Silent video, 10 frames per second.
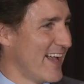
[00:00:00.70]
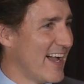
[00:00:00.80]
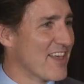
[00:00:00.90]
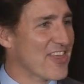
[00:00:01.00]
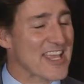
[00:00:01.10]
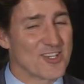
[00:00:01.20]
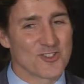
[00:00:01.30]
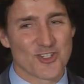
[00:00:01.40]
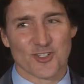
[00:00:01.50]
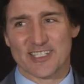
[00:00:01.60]
Thank you,
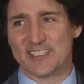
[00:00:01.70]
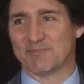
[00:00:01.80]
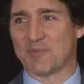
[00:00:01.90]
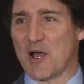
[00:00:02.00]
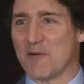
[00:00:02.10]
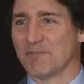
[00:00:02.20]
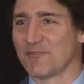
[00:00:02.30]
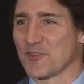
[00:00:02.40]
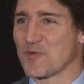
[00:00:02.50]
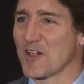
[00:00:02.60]
Julie and
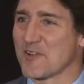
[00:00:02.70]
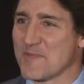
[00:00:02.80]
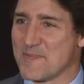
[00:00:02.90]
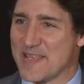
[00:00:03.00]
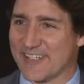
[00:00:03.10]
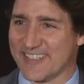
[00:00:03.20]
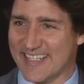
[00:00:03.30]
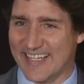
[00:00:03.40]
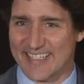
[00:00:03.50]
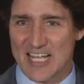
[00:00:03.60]
Bob, for welcoming me here
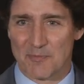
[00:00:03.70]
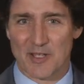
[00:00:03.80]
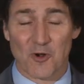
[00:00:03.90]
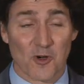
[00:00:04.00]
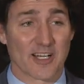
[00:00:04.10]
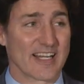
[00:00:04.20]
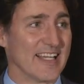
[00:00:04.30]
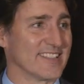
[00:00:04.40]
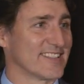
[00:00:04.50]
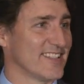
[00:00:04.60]
today and helping
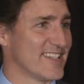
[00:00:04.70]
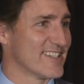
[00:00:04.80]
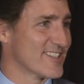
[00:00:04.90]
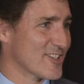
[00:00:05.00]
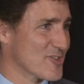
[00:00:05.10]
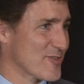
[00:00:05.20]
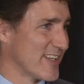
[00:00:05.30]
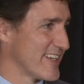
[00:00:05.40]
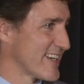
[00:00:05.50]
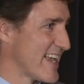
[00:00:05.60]
organize this
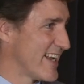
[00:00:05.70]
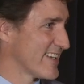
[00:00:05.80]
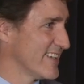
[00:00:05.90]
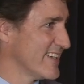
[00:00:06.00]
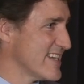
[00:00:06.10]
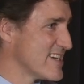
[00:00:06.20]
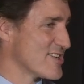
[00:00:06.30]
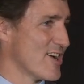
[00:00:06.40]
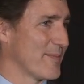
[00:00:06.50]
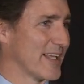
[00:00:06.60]
Australia-Canada
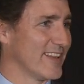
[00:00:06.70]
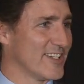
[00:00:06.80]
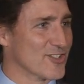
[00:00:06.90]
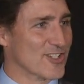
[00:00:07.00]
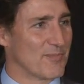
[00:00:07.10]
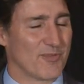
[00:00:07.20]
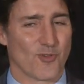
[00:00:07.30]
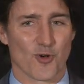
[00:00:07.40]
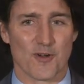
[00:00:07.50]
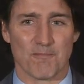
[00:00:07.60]
Economic Leadership
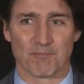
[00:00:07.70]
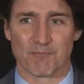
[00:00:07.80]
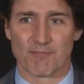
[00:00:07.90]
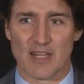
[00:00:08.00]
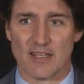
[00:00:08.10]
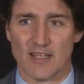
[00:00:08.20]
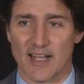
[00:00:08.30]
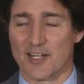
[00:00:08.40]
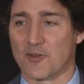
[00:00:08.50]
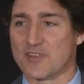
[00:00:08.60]
Forum.
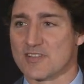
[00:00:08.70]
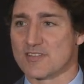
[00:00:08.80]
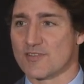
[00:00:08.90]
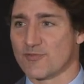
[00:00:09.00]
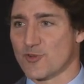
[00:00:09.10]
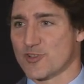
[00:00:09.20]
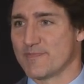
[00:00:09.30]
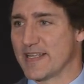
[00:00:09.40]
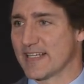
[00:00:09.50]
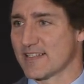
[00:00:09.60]
I know this is the first
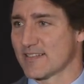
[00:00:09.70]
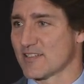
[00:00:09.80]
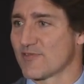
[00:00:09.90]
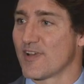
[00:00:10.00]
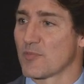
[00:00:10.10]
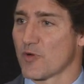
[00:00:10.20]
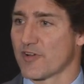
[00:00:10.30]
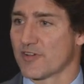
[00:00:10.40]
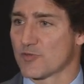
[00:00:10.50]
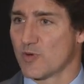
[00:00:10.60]
meeting since
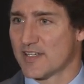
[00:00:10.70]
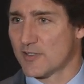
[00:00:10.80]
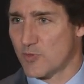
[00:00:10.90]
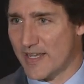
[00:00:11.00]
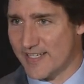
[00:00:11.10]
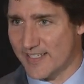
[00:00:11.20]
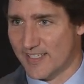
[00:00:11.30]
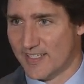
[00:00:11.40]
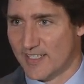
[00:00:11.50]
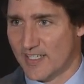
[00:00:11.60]
February of 2020,
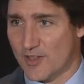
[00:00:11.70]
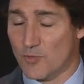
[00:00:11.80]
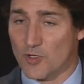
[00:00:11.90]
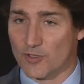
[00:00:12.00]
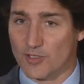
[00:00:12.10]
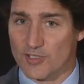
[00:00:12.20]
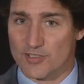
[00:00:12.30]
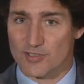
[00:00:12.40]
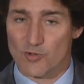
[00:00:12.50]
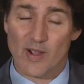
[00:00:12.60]
and the world
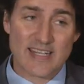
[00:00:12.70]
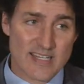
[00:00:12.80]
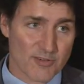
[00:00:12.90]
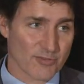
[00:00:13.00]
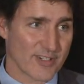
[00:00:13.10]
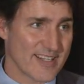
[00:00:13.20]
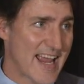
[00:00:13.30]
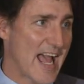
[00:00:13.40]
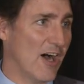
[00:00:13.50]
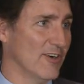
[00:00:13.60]
looks quite different
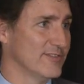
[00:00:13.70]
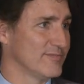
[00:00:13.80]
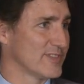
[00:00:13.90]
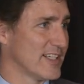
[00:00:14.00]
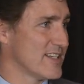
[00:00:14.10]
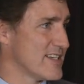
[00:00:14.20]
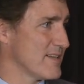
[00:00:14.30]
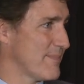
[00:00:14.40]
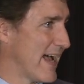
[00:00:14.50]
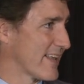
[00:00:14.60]
now than it
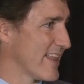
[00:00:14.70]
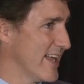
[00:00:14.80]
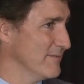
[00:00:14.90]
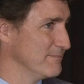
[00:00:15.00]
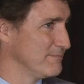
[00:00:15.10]
did back then.